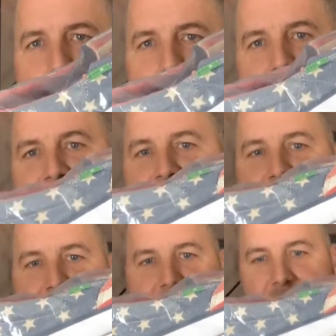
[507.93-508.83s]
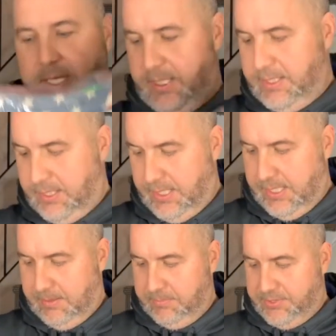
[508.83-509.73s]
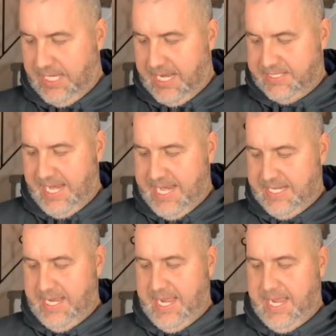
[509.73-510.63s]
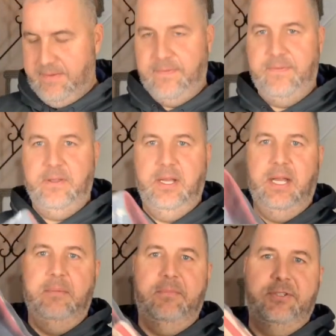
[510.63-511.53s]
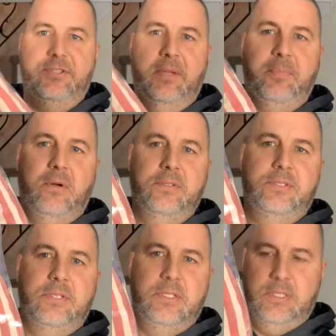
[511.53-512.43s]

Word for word: I think that's how you say it. Size 8.5. They're slip-ons,